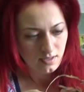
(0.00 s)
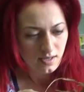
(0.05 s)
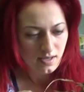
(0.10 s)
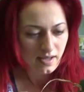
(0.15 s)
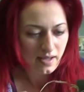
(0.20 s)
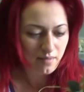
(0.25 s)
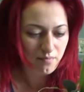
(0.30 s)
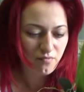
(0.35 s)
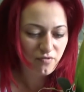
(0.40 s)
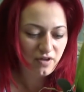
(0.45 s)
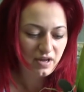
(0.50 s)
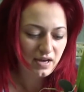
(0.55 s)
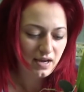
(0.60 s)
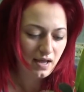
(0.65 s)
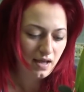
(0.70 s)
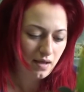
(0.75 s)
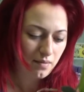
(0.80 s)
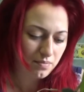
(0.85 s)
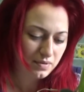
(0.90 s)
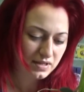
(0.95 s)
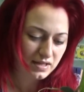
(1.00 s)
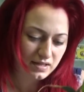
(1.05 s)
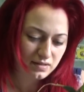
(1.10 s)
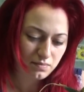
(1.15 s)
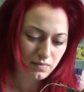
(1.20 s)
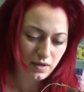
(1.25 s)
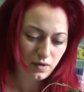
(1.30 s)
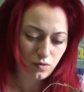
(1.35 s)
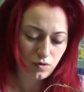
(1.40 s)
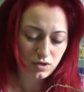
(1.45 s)
I am very happy that
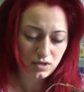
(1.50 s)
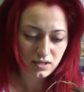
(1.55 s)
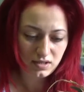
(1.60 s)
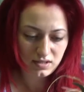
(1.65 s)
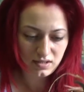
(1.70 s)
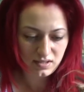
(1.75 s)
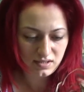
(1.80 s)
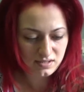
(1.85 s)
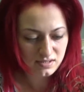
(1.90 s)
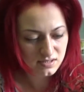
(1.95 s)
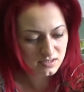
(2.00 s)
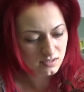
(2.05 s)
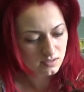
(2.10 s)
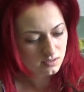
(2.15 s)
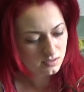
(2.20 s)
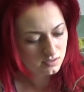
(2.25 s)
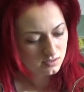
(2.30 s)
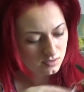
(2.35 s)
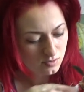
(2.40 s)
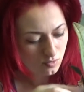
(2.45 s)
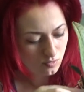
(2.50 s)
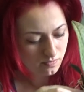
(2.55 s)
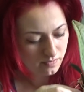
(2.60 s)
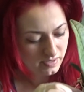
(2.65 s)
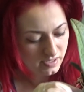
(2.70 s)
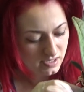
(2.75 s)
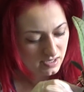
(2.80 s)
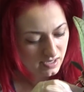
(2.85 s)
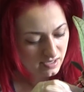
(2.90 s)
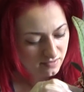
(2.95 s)
my orchid is so
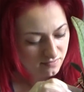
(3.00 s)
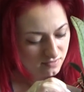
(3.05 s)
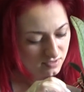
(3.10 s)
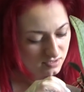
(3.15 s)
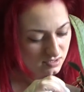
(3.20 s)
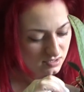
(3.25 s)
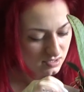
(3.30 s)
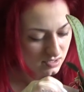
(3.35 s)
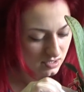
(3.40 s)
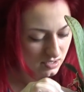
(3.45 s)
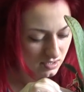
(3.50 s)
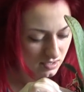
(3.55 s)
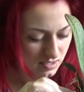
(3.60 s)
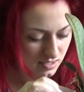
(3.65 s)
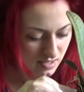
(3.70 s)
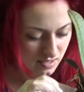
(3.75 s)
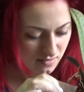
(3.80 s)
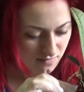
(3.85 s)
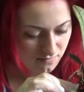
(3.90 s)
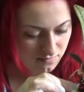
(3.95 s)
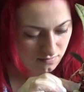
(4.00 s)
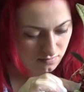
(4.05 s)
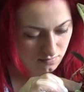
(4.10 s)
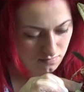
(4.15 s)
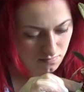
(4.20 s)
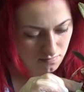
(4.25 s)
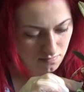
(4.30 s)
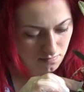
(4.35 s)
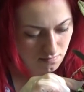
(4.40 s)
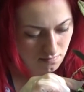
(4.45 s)
big. I even think I have
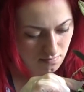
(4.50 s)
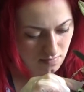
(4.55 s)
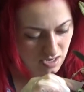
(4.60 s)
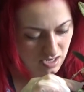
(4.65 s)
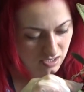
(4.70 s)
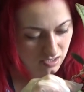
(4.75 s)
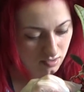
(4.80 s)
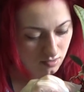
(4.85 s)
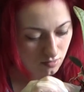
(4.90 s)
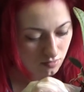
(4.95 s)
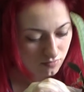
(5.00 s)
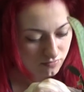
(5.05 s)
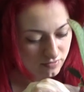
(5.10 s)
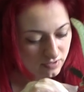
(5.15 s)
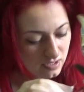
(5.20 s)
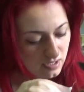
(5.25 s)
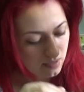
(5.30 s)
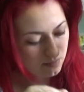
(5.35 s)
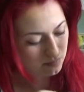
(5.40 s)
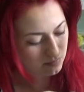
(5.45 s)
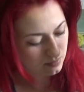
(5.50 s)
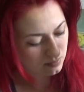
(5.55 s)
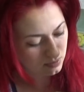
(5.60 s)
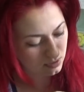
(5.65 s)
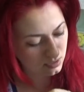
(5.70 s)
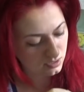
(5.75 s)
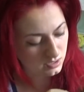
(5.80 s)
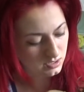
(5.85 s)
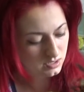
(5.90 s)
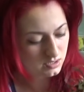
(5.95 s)
many of them
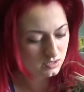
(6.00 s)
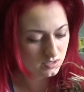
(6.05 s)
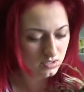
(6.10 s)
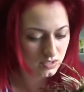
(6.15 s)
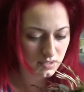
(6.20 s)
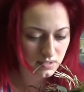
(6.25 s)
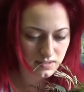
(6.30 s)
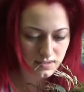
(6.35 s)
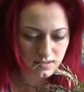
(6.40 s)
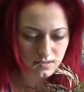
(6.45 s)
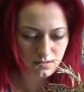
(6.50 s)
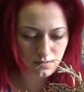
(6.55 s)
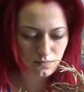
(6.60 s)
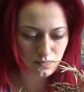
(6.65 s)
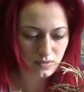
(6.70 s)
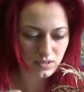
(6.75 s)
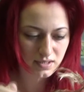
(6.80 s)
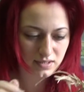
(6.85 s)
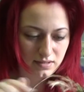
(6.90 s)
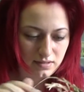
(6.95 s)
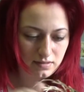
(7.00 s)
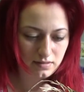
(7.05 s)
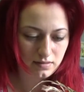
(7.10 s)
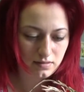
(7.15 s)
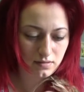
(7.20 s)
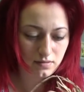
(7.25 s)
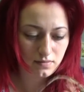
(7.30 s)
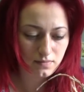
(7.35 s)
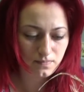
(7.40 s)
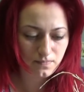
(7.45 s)
in here, but
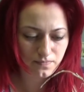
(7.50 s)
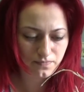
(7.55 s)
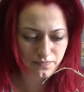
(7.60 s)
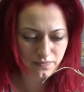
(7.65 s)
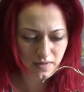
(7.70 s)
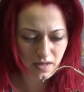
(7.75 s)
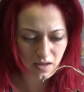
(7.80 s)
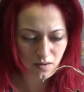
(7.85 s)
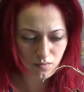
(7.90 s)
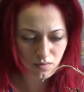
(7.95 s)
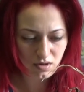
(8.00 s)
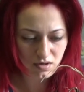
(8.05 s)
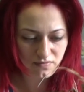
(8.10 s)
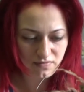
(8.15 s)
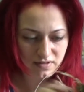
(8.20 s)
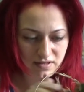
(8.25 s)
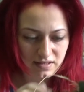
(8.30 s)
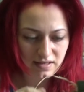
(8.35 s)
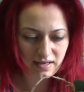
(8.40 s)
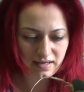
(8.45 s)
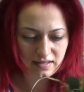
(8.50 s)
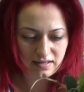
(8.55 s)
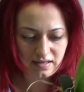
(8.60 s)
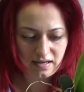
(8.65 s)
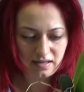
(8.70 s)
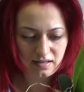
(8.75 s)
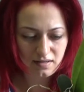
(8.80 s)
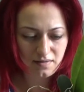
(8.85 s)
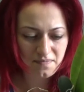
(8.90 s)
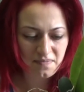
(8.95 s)
I will leave it like
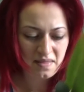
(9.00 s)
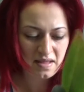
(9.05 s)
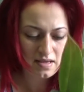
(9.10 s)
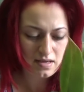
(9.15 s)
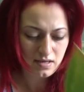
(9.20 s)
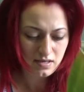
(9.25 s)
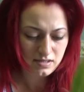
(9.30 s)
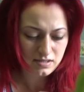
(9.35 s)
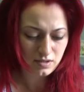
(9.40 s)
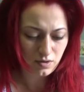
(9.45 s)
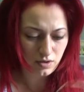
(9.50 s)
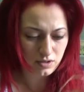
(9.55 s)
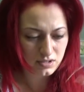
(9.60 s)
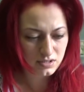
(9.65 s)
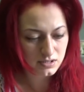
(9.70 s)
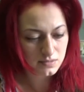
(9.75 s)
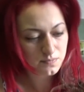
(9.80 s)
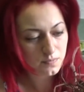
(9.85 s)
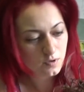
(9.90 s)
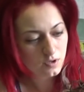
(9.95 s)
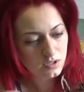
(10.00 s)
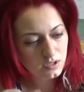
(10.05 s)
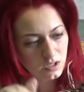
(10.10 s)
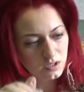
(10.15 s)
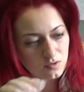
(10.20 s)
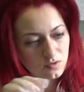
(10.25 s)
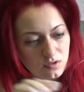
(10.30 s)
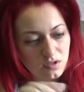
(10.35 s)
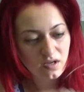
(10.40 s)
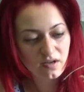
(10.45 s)
that. So at this point I
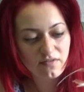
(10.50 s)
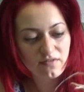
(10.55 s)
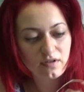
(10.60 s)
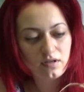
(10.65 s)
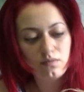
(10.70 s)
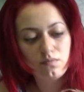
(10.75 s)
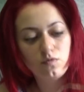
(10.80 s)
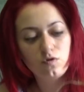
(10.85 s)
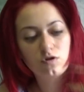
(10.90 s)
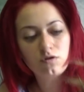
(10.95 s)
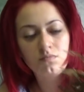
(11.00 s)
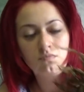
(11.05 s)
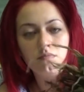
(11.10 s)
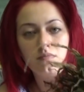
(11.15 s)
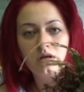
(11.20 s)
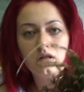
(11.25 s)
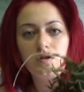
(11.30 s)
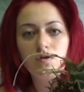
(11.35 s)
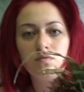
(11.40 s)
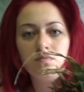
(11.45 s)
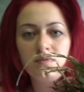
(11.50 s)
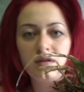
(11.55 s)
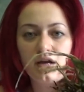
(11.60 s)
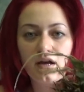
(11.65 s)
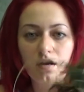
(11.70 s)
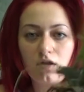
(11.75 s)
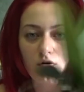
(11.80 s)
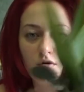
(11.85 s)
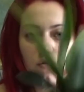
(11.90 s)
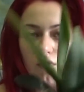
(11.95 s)
don't have any more medium, they
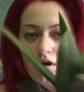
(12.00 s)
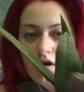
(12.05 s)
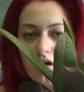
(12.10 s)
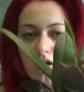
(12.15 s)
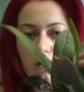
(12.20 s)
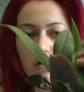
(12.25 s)
are all